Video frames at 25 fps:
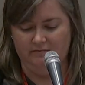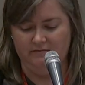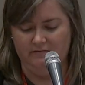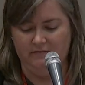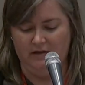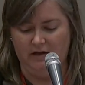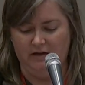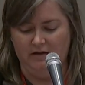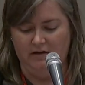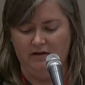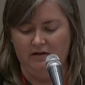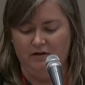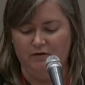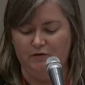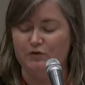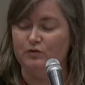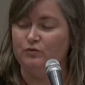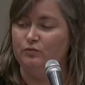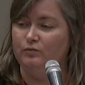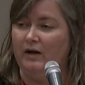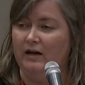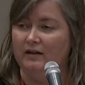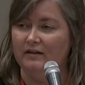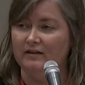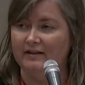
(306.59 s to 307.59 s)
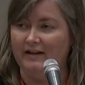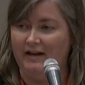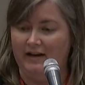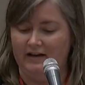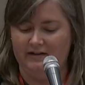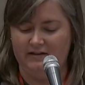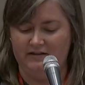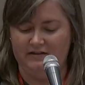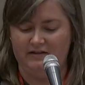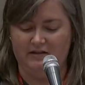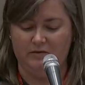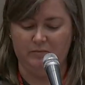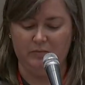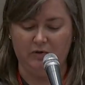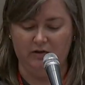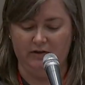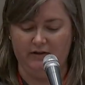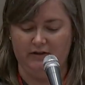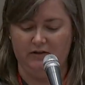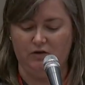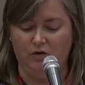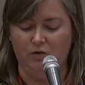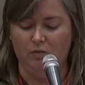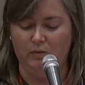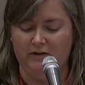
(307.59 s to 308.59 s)
It was relegated to the
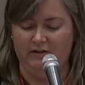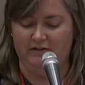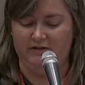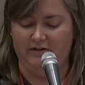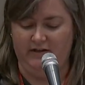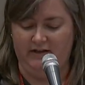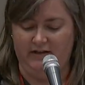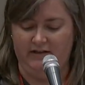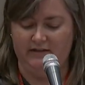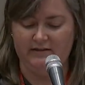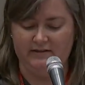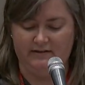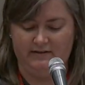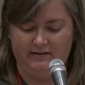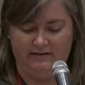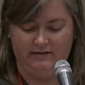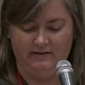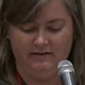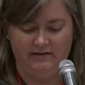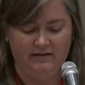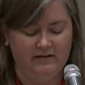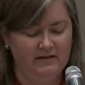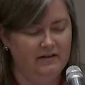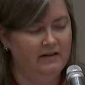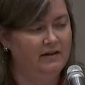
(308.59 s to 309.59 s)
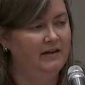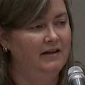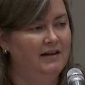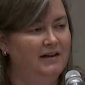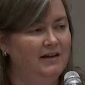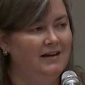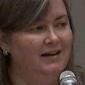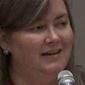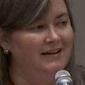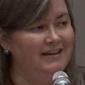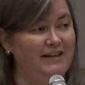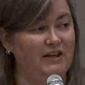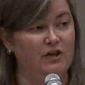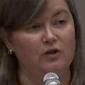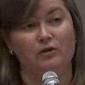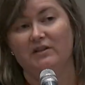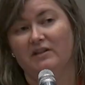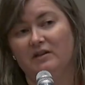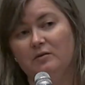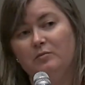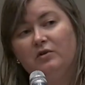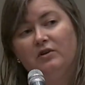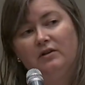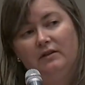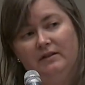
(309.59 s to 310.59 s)
political wilderness.
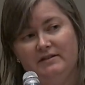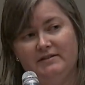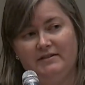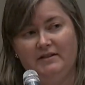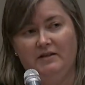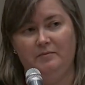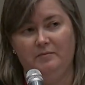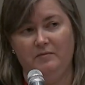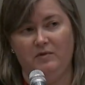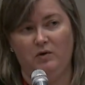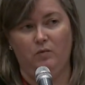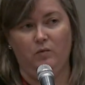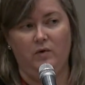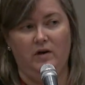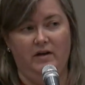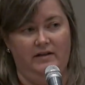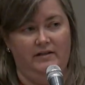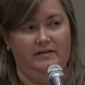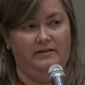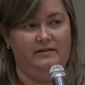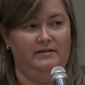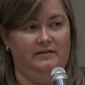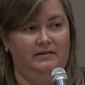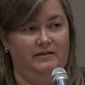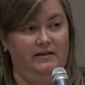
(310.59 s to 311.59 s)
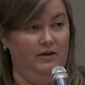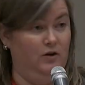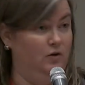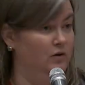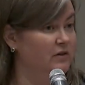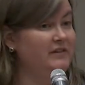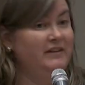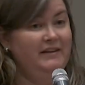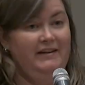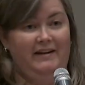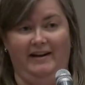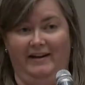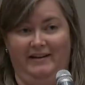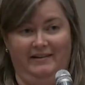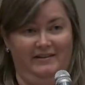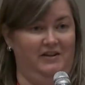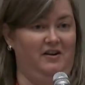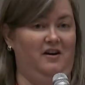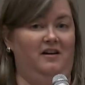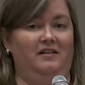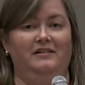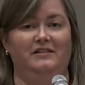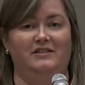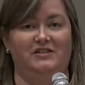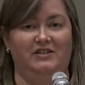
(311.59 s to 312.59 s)
Neoliberalism was the only
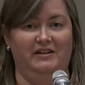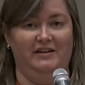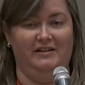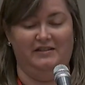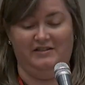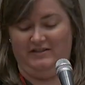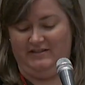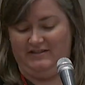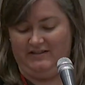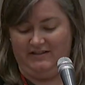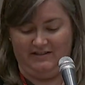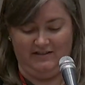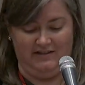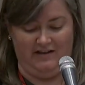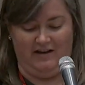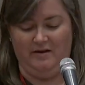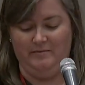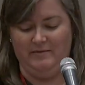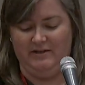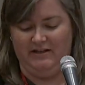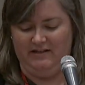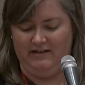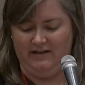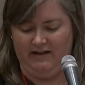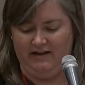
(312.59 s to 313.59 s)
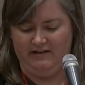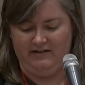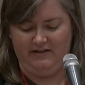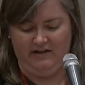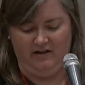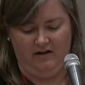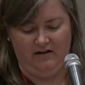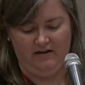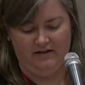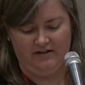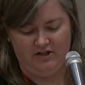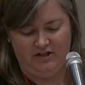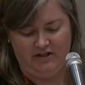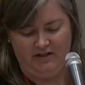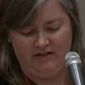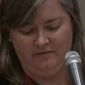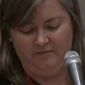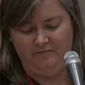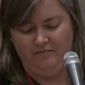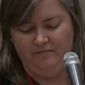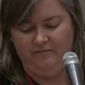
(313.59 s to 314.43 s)
ideology, not just the dominant ideology.